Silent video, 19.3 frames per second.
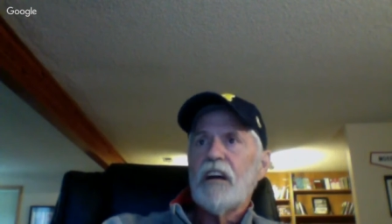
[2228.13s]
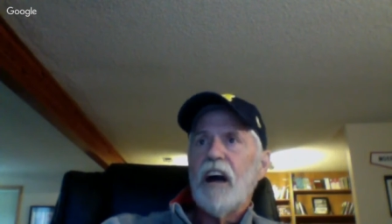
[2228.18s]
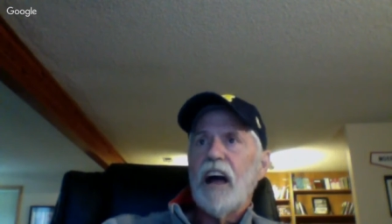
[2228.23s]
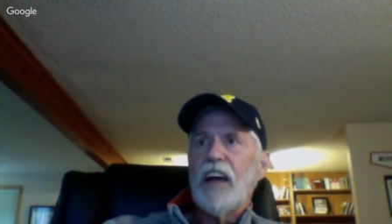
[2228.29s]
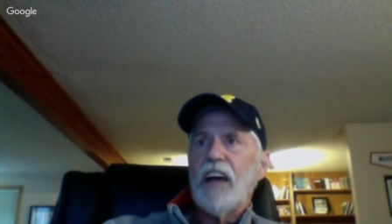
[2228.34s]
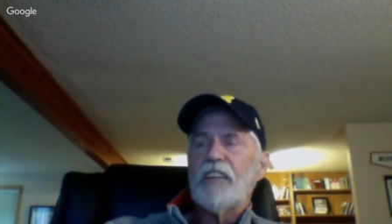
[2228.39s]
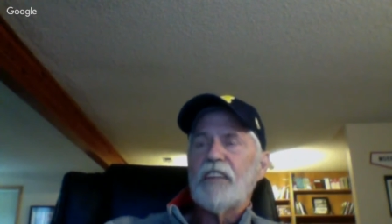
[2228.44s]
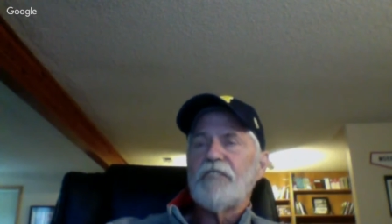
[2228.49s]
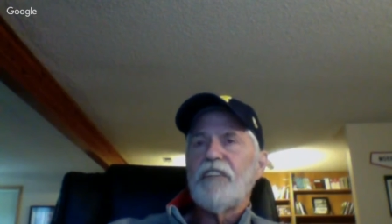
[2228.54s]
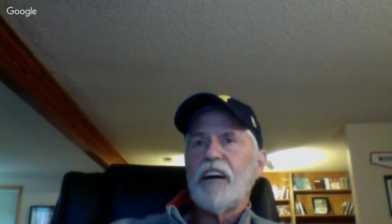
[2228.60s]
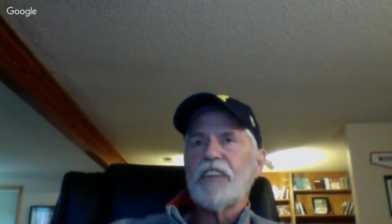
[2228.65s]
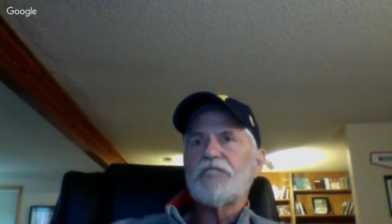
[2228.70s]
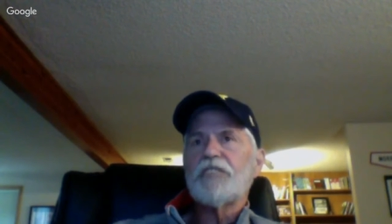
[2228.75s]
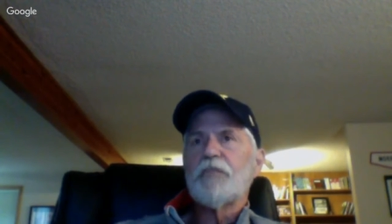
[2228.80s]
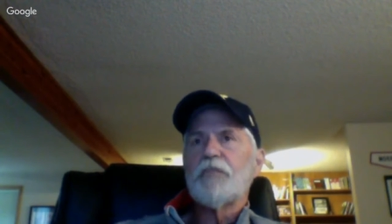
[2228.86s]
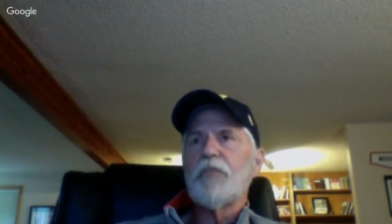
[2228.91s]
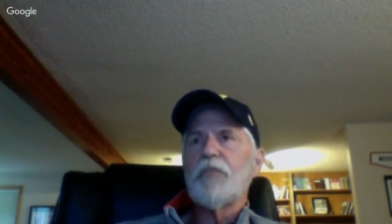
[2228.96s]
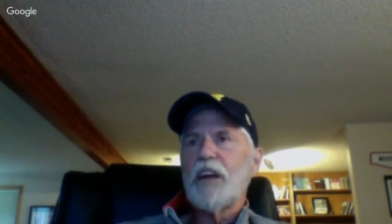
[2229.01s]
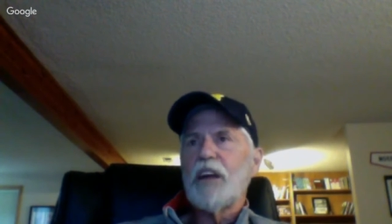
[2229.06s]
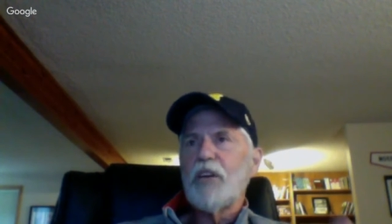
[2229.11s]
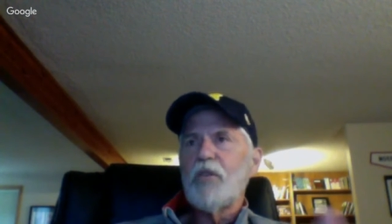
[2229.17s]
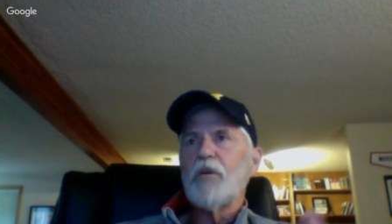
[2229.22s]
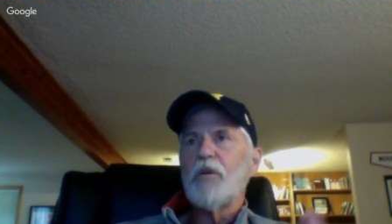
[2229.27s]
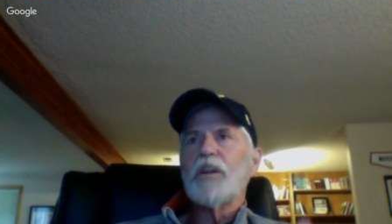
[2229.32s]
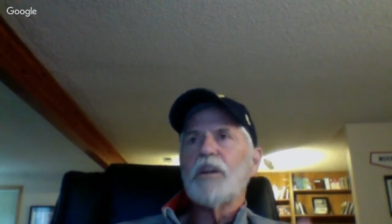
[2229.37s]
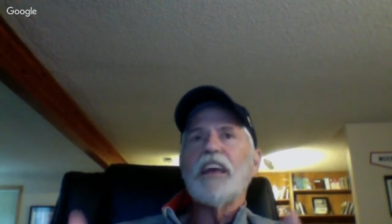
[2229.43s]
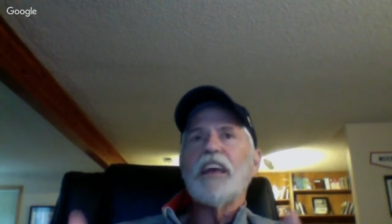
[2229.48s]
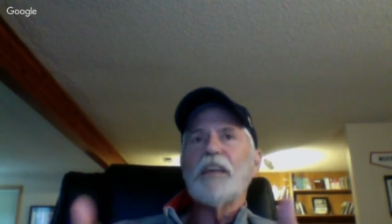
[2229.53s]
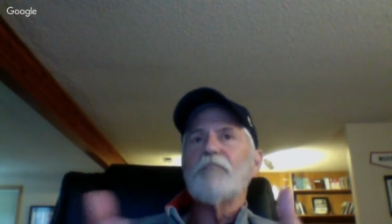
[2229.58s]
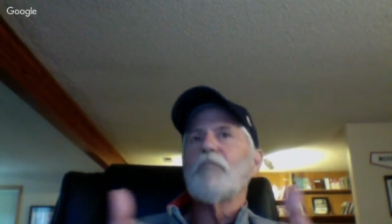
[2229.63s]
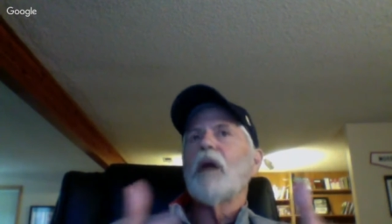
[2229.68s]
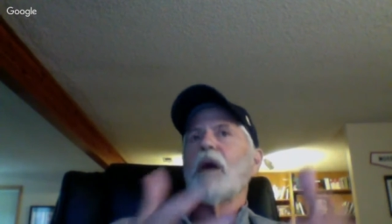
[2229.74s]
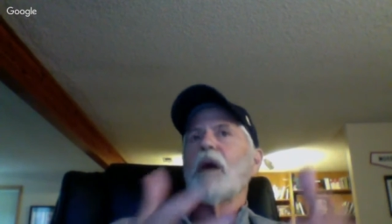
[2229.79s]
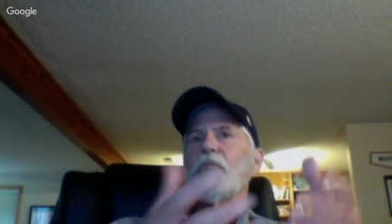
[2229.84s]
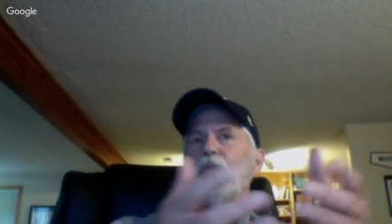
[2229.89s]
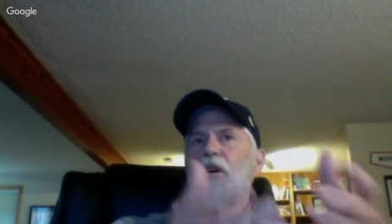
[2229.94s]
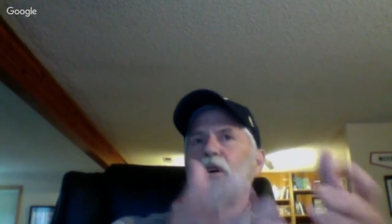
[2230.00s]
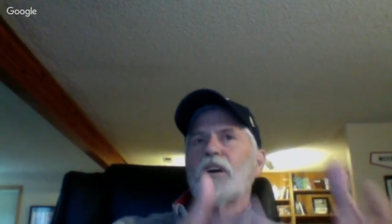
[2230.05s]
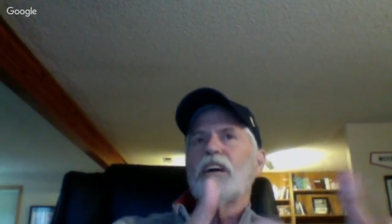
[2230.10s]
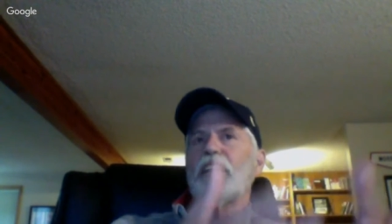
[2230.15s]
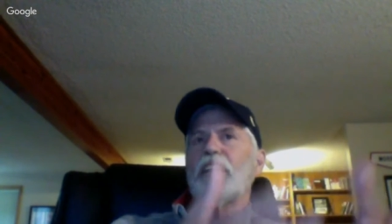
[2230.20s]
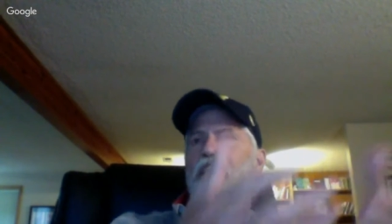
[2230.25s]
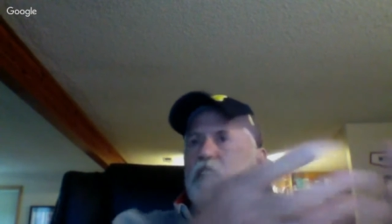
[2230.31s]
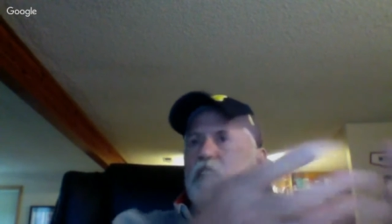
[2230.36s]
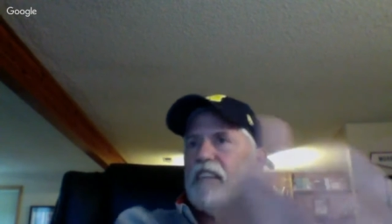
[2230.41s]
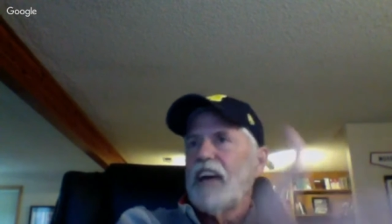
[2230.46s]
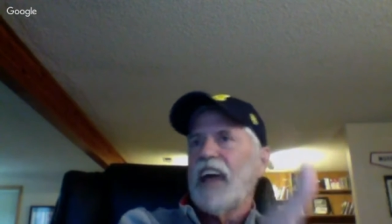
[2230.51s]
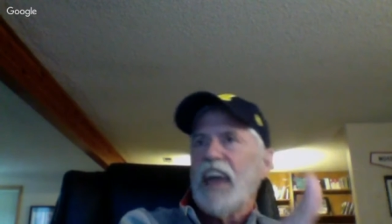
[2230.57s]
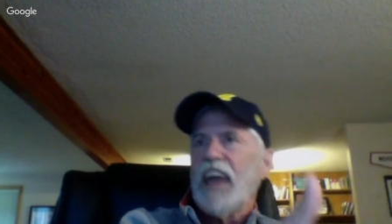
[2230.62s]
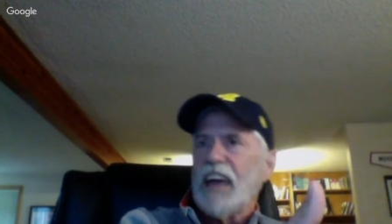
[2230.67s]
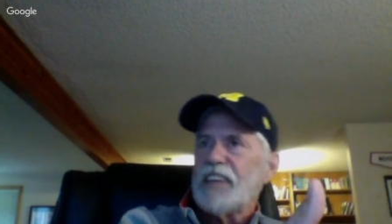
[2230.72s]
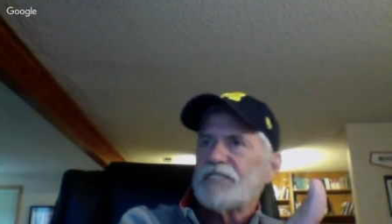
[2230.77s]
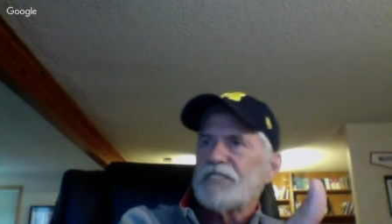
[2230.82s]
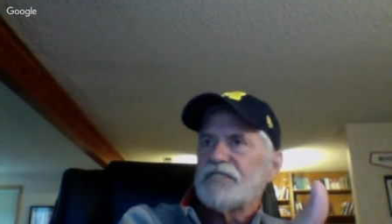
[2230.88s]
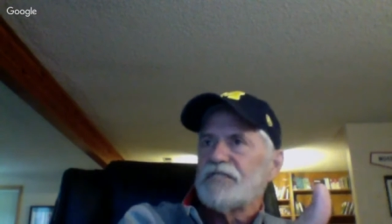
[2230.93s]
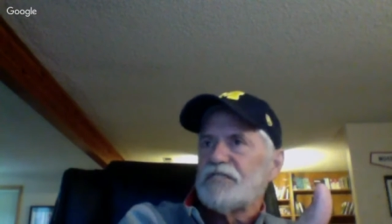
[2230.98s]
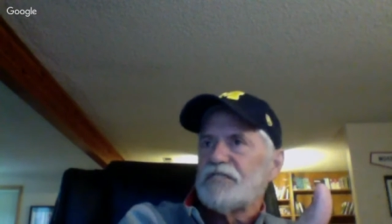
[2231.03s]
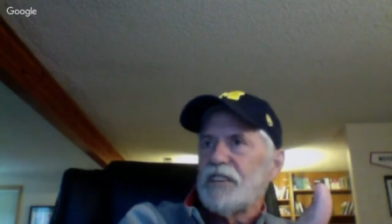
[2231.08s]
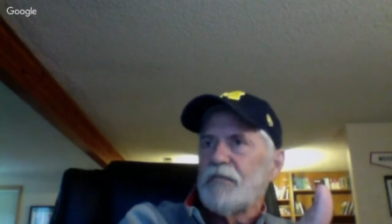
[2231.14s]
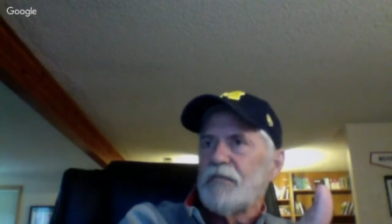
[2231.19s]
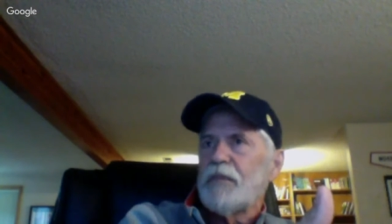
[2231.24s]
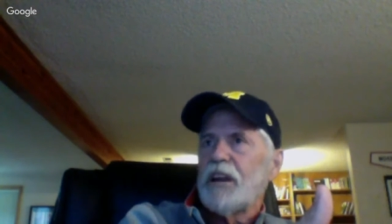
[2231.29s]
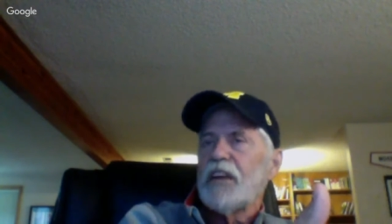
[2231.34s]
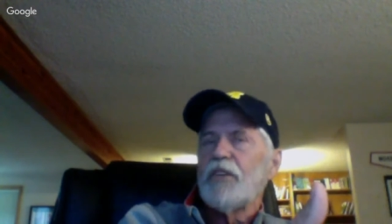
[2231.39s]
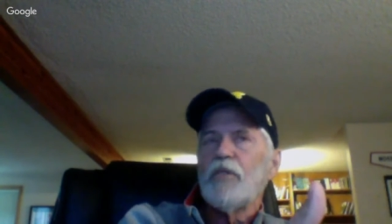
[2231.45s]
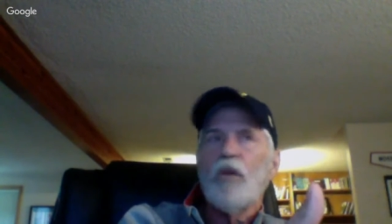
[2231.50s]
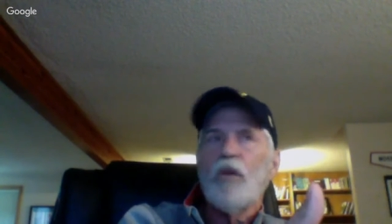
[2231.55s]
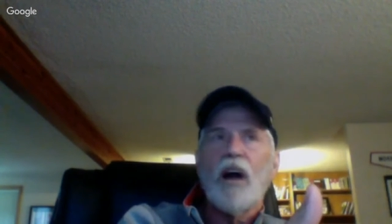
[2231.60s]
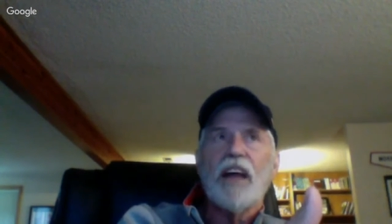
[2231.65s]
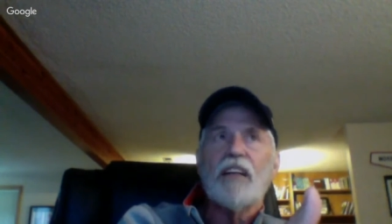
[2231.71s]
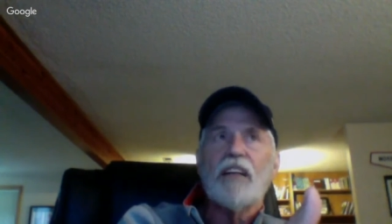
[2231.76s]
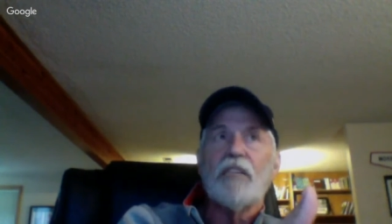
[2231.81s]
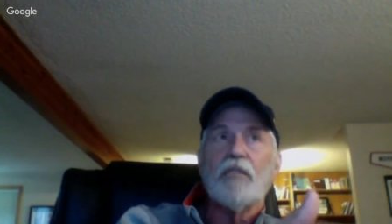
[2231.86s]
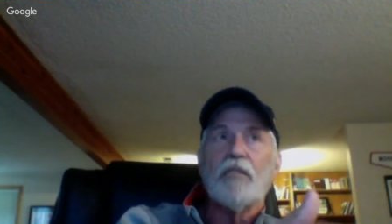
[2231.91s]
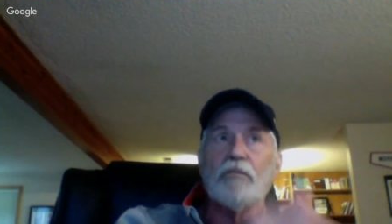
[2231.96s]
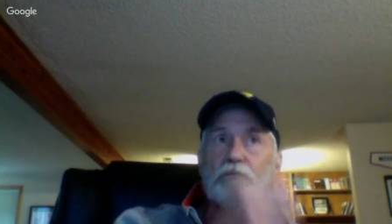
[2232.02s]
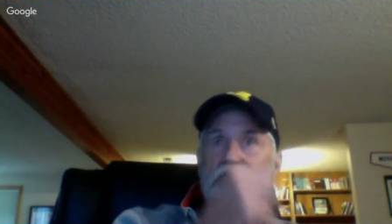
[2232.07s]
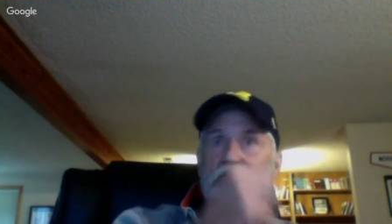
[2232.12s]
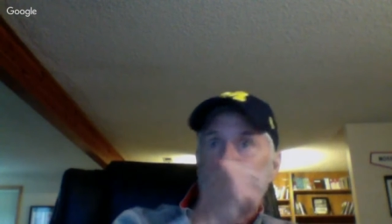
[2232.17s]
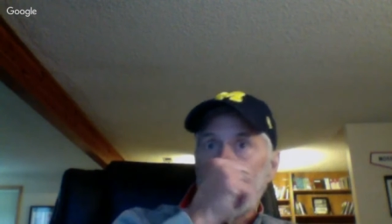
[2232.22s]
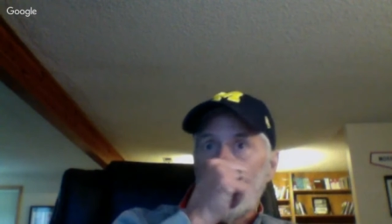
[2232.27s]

I had to find somebody who would get my book into the hands of somebody who